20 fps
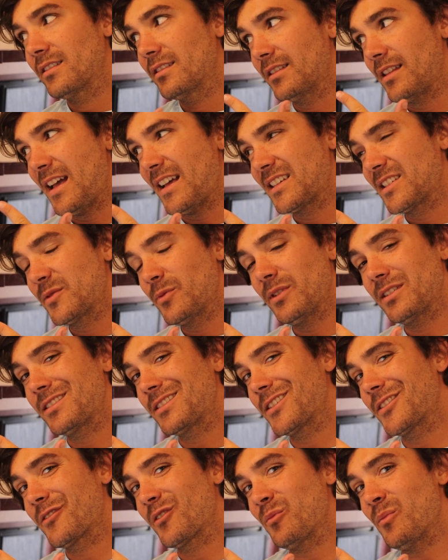That switch
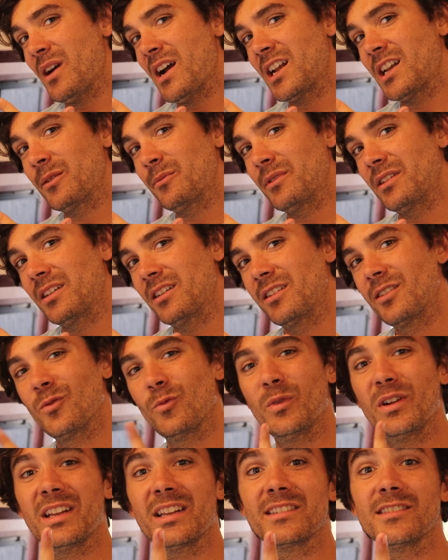just reminded me,
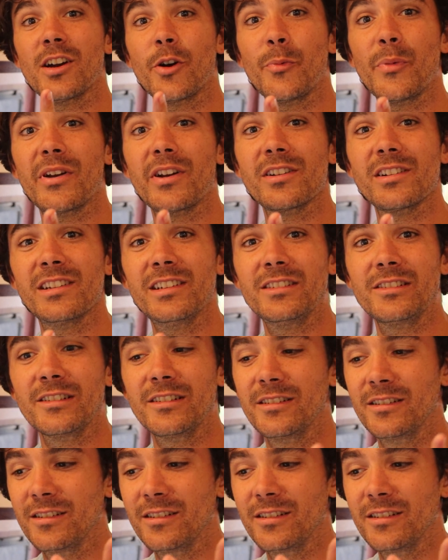we didn't talk about our heater.